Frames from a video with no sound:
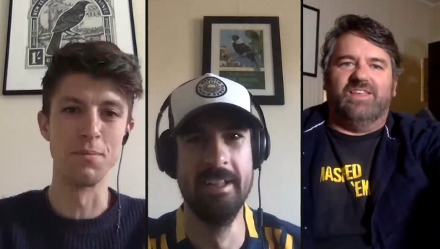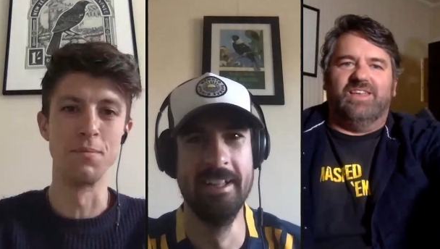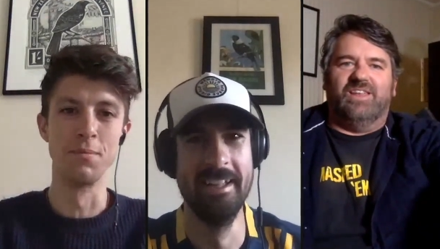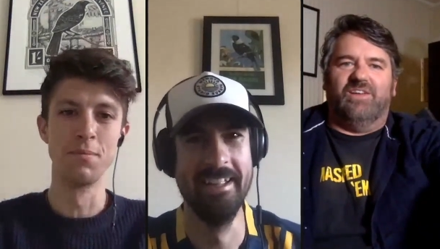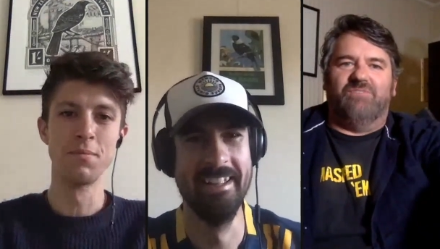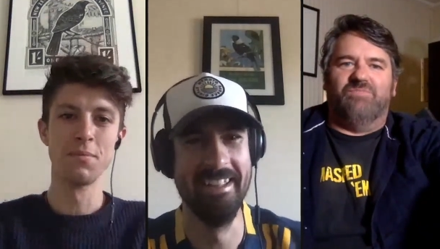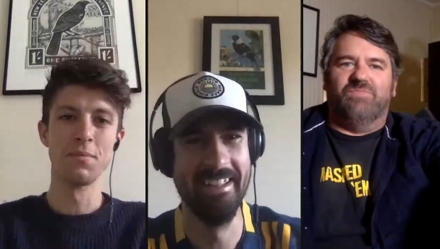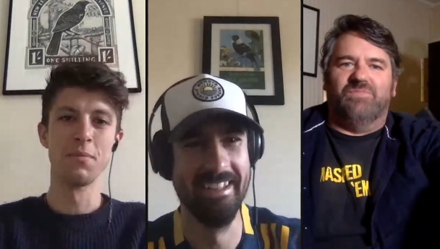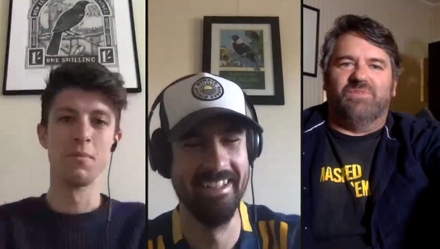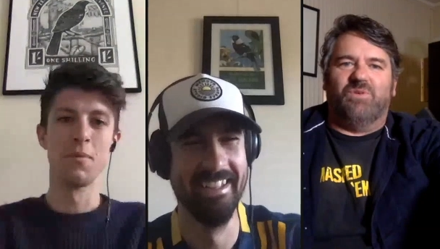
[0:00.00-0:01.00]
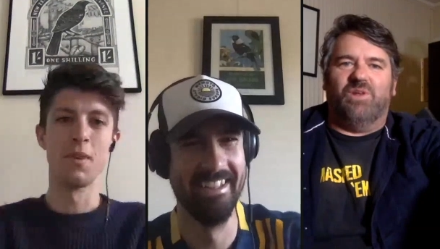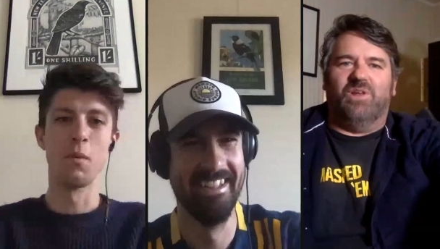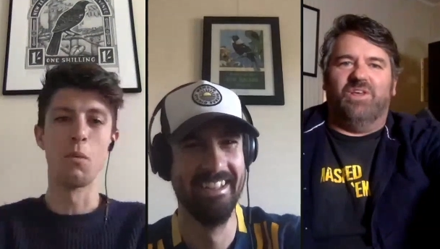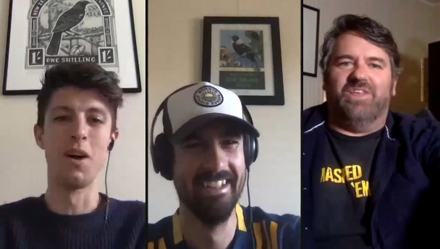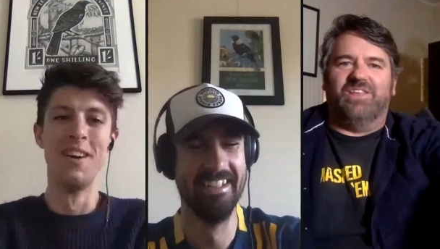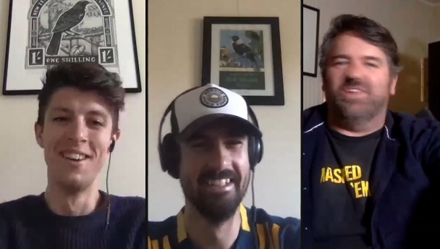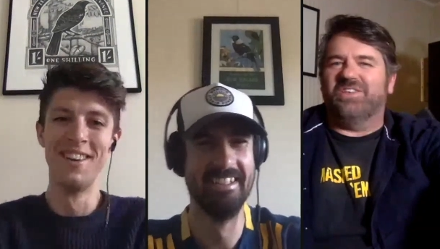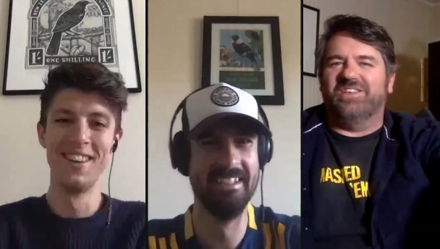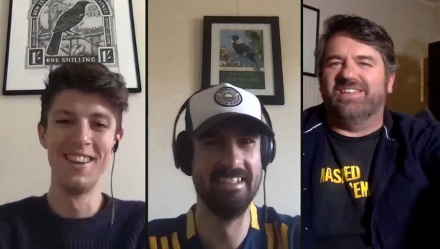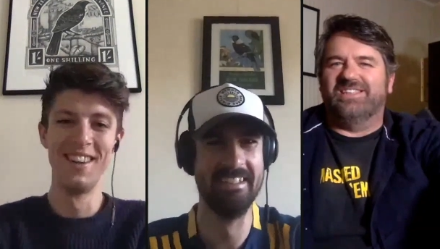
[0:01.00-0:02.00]
Speaker 1: Mm. You know, quite a
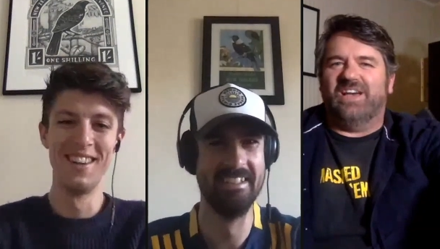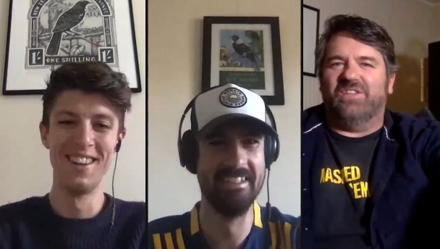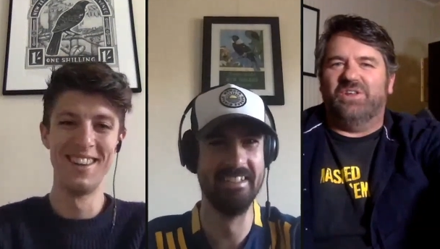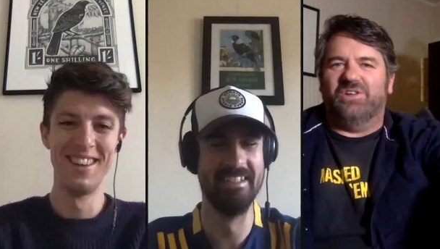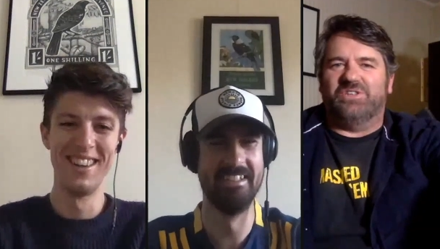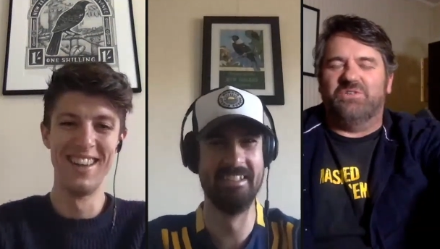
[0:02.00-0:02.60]
lot. you can tell they're not